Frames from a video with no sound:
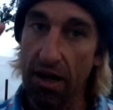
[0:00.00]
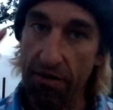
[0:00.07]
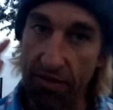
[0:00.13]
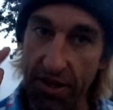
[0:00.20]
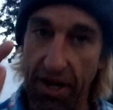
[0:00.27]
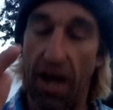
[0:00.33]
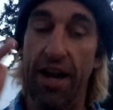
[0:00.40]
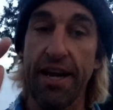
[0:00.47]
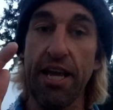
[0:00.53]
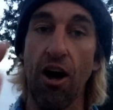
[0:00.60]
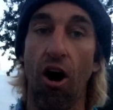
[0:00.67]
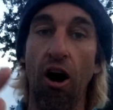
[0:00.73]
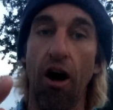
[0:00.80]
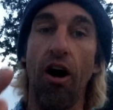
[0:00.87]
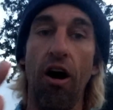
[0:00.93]
the dining
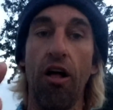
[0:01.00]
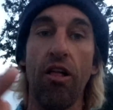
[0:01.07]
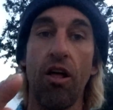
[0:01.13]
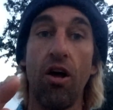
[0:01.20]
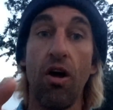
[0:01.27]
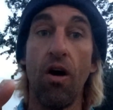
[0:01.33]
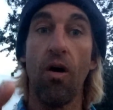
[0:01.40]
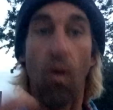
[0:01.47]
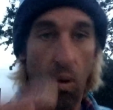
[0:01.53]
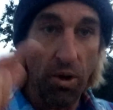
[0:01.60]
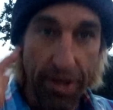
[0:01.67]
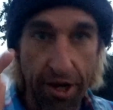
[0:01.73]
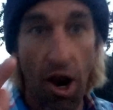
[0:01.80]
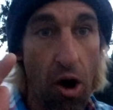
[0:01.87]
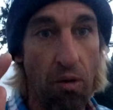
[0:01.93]
hall or
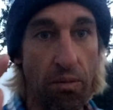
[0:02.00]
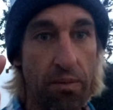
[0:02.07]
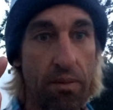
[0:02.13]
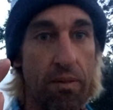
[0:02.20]
you don't.